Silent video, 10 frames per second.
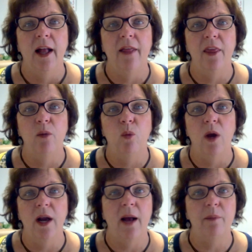and then
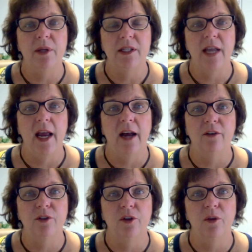what happens
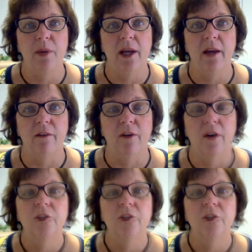after the behavior.